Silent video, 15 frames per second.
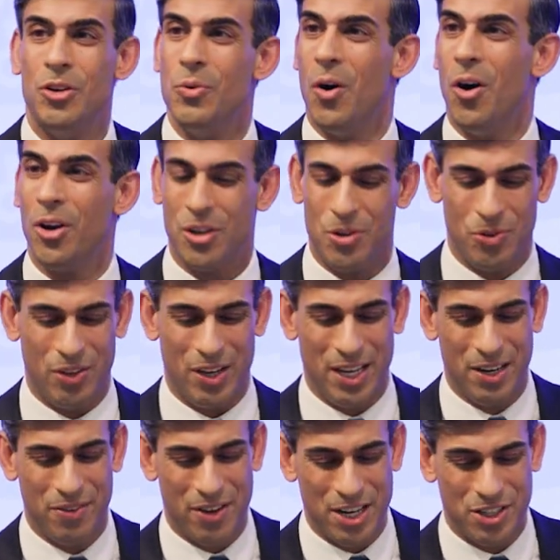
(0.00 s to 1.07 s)
who argues that
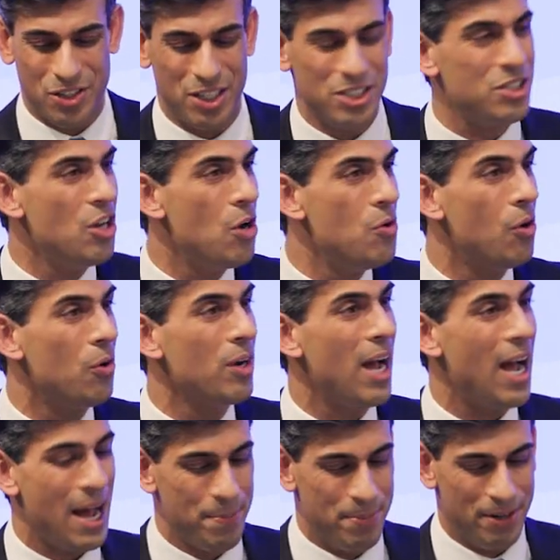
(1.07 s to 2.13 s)
innovation is no longer
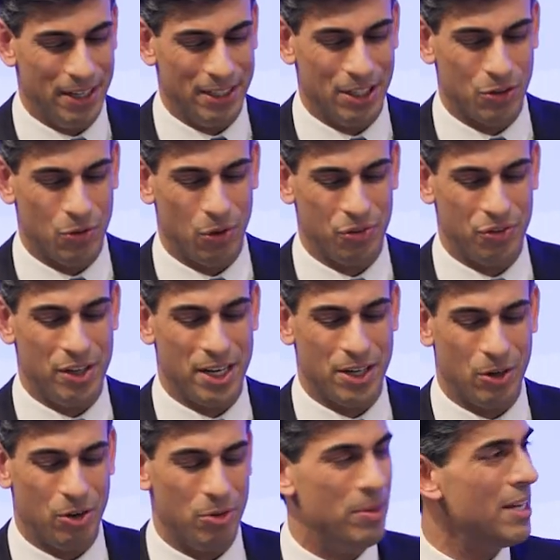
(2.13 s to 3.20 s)
happening across the
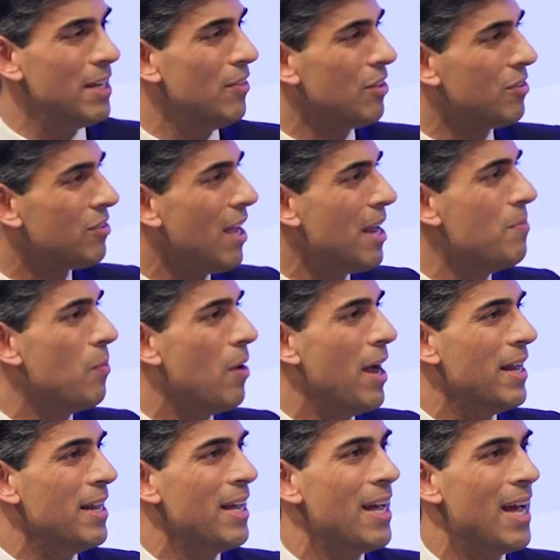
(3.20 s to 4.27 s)
economy in the same
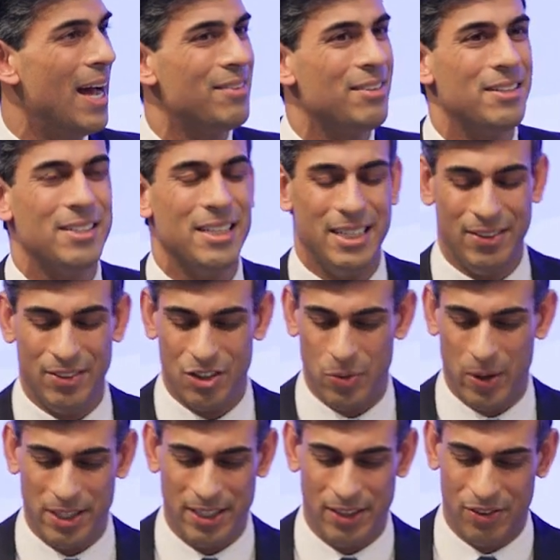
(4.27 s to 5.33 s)
way as it did in the
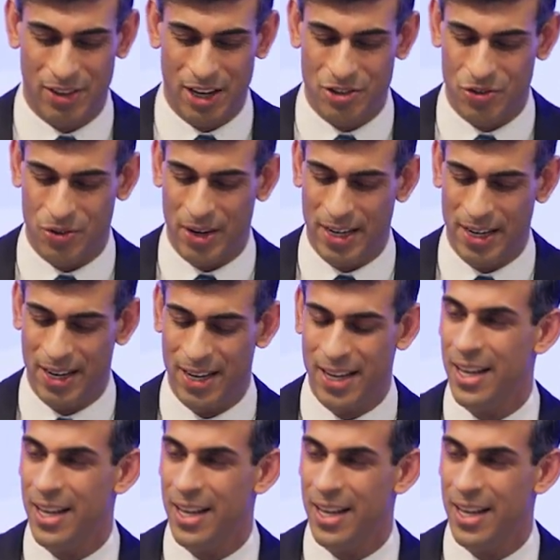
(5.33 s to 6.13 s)
20th century.